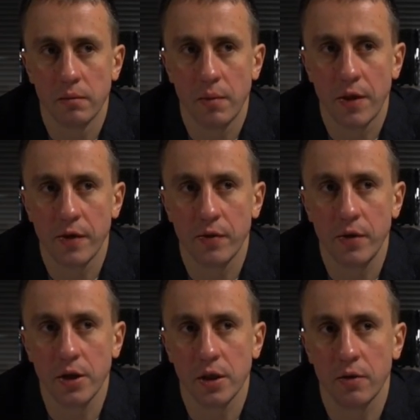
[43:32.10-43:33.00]
the
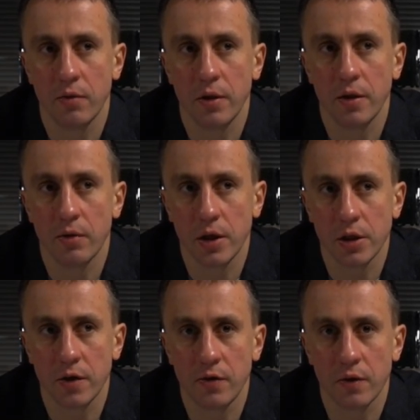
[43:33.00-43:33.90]
situation in
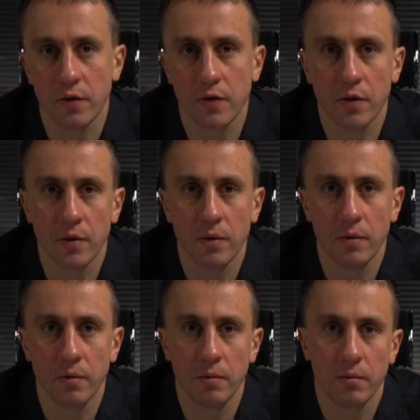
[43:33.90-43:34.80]
Russia is not
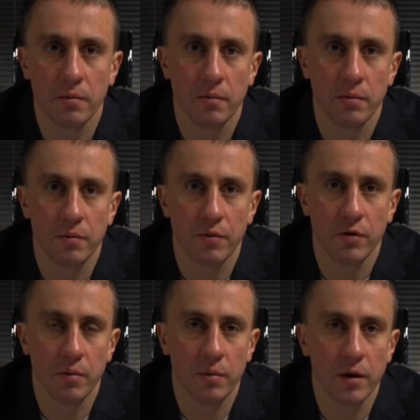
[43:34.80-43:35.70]
so
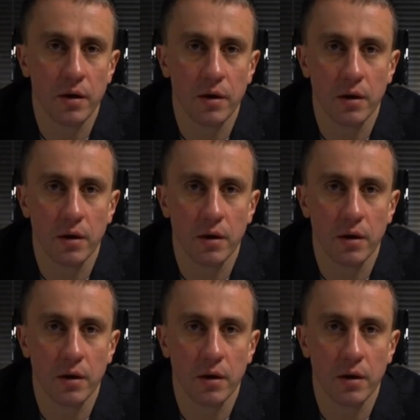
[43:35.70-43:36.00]
probably